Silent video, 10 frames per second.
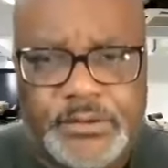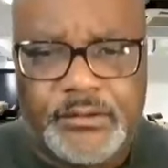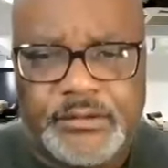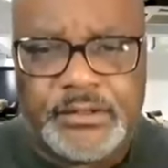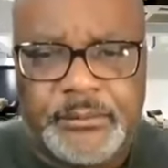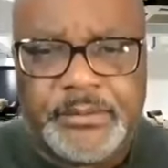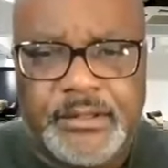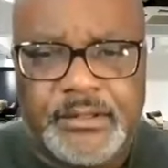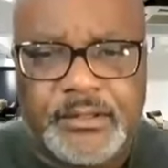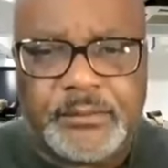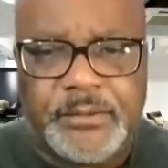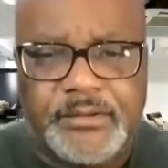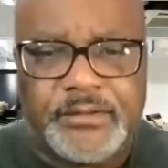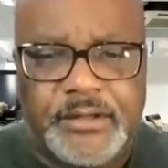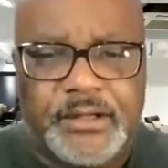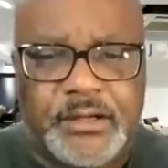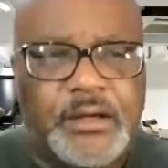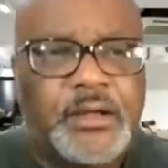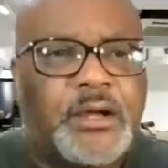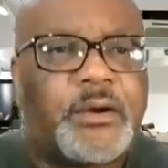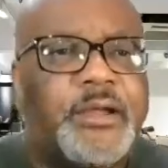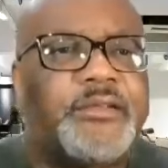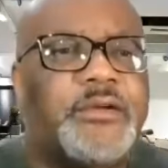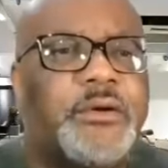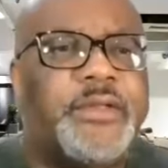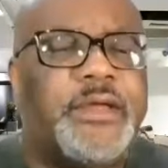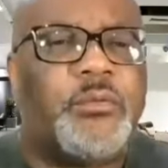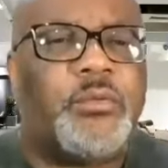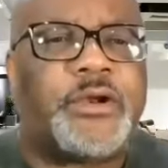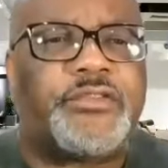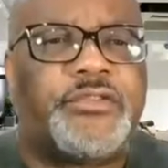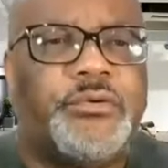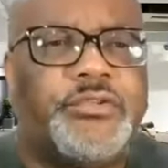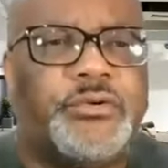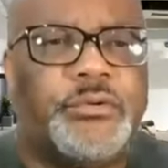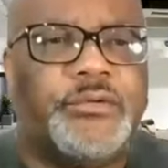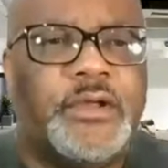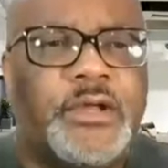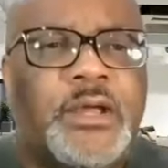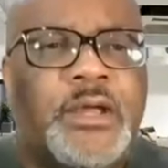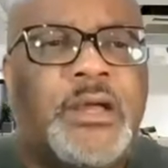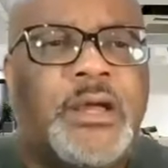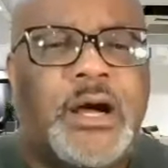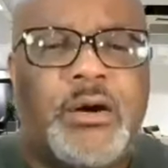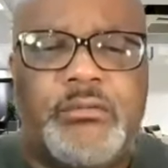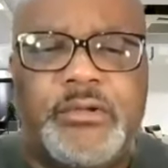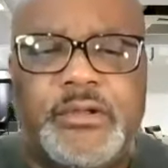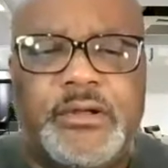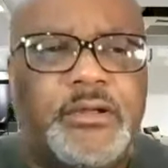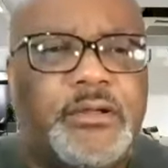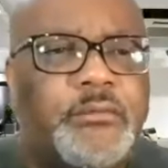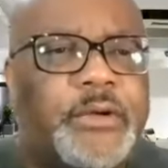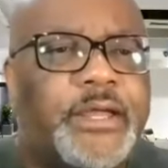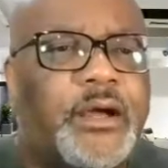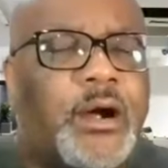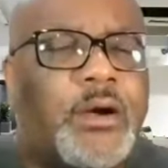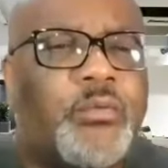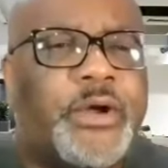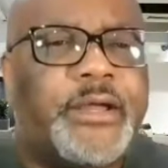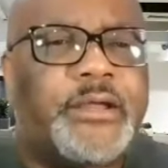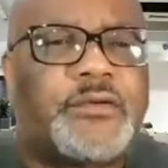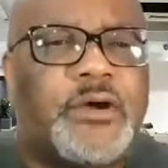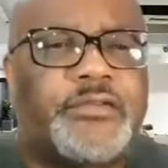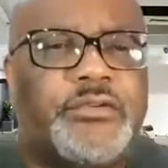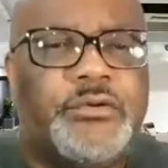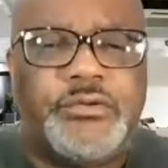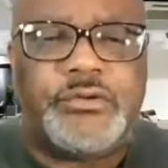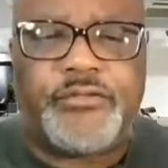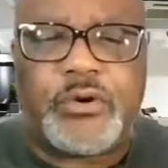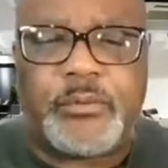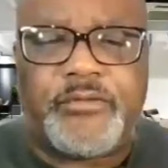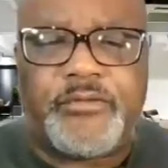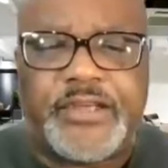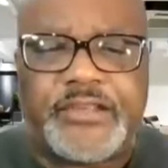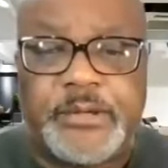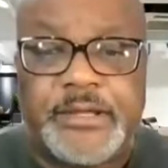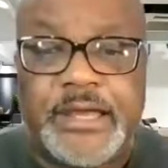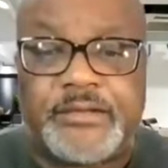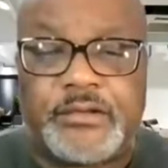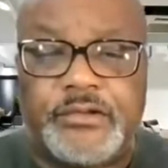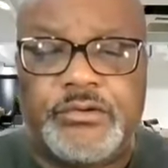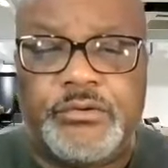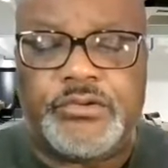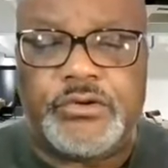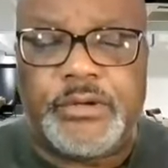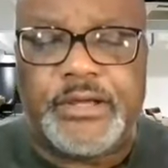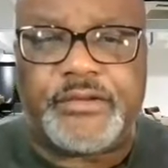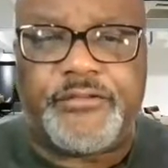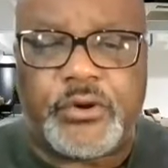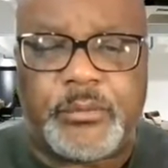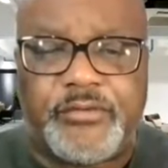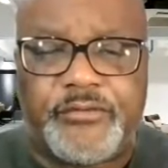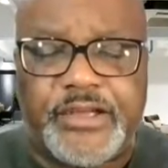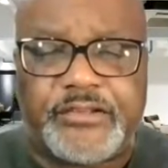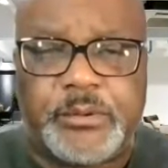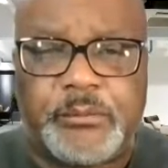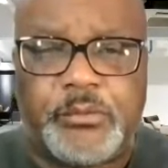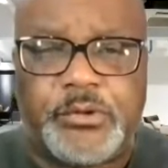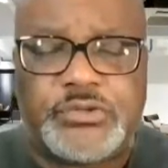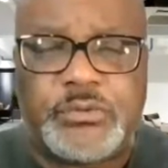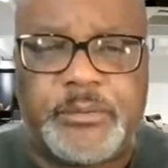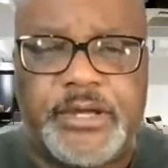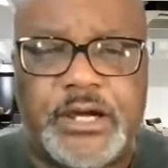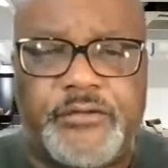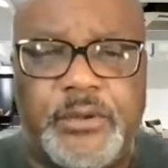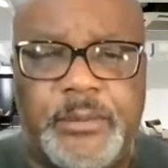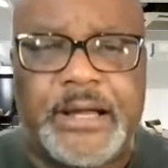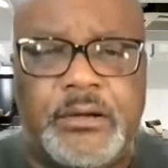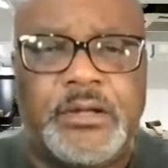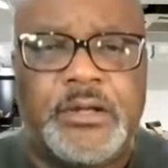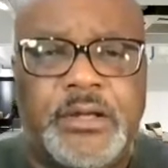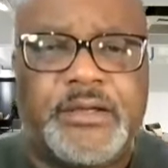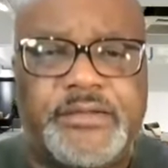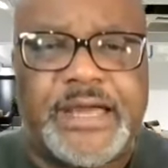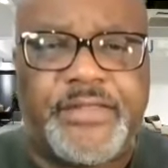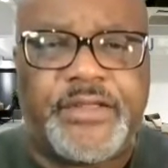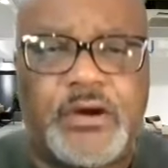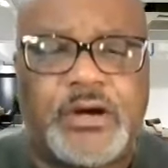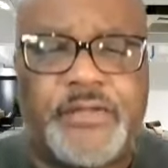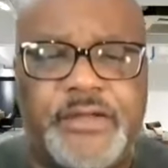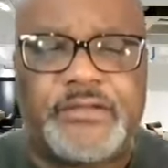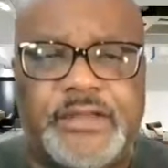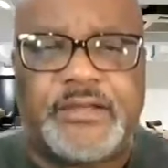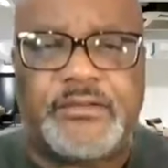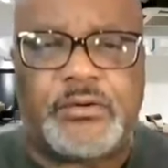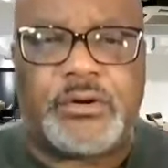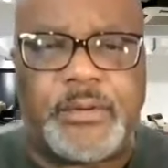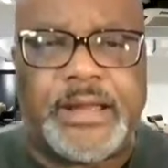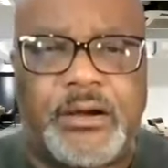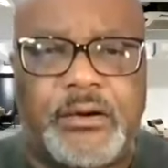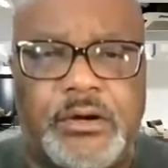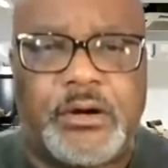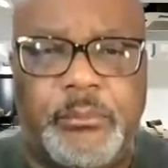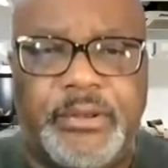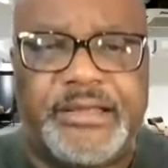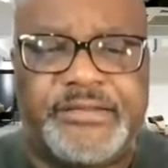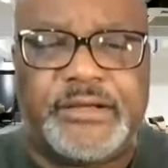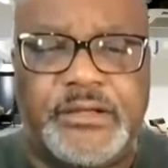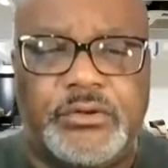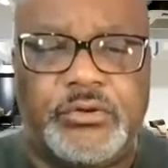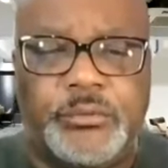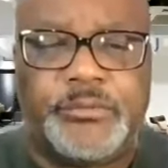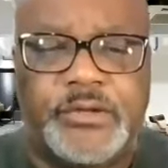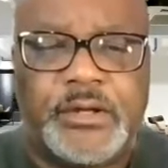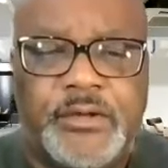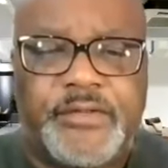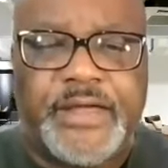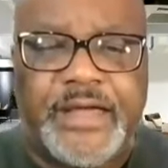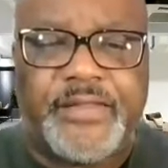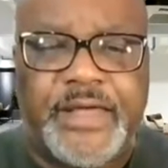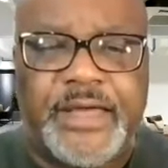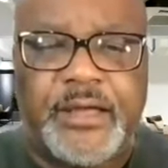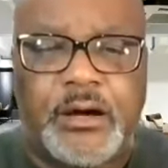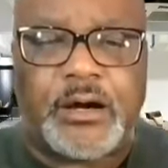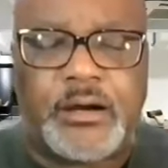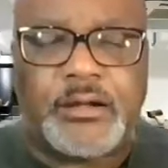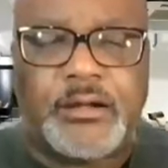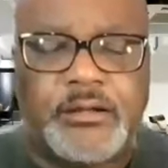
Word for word: so let me let me see here. All right, so the what are susus? Oh, wait, are what is called susus a form of investment? Yes, a susu is a form of investment, but what you want to be careful about is that there are these things going around called blessing looms that they are